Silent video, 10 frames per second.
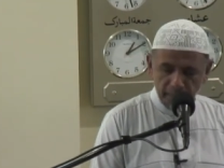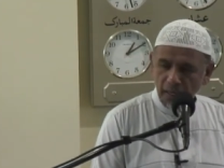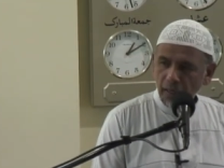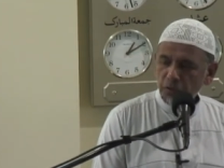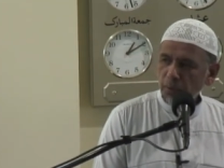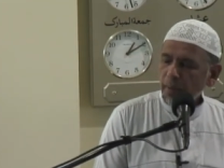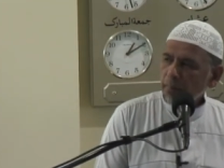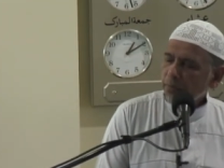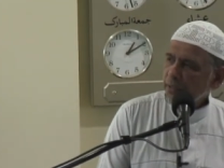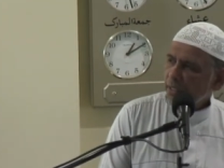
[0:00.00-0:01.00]
And
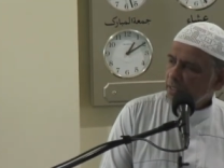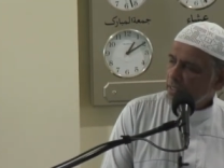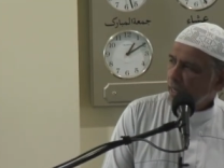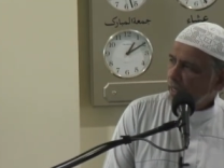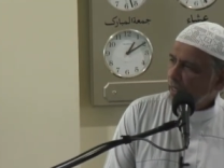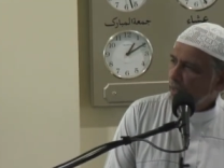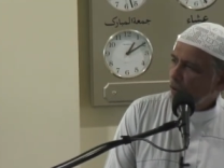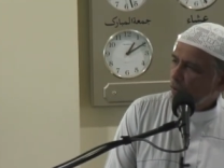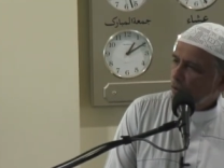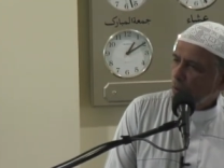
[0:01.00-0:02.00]
remember the saying
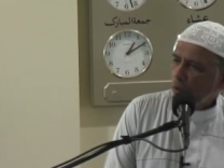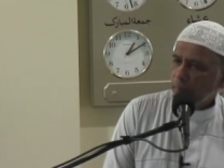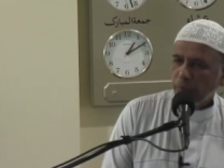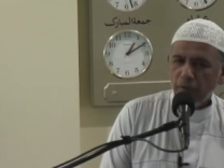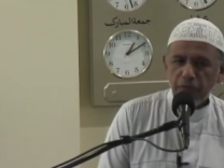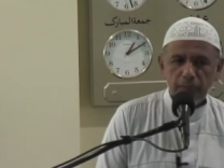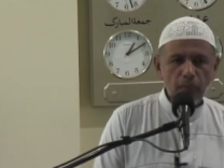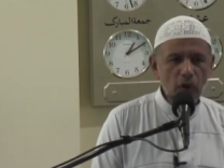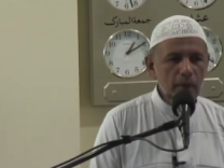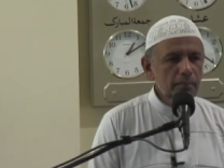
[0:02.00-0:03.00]
of our Prophet
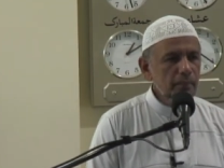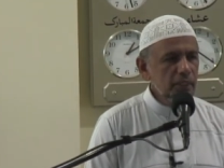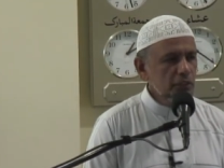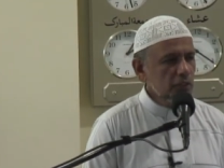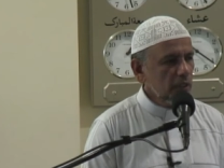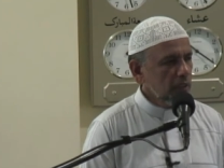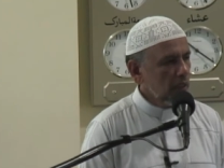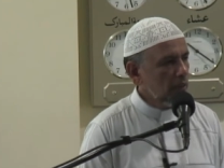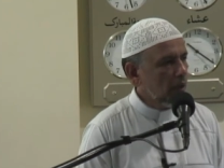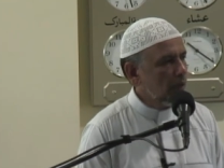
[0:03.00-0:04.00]
Muhammad
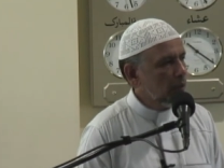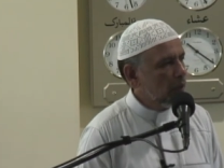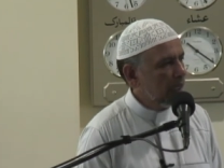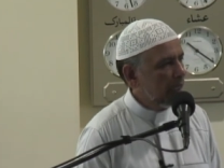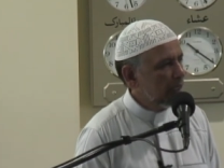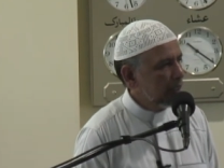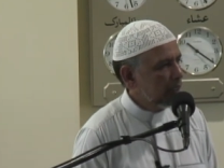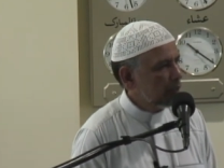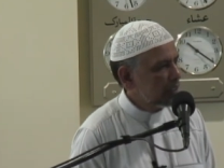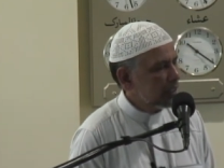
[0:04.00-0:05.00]
sallallahu
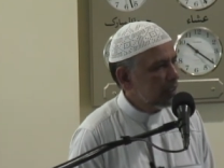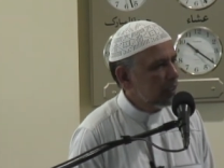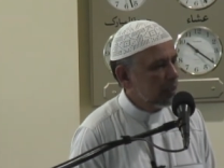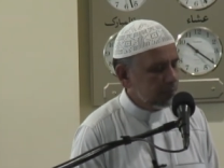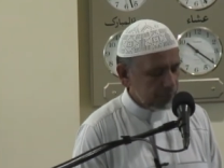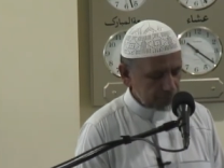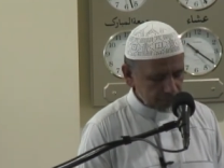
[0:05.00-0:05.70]
alaihi wasallam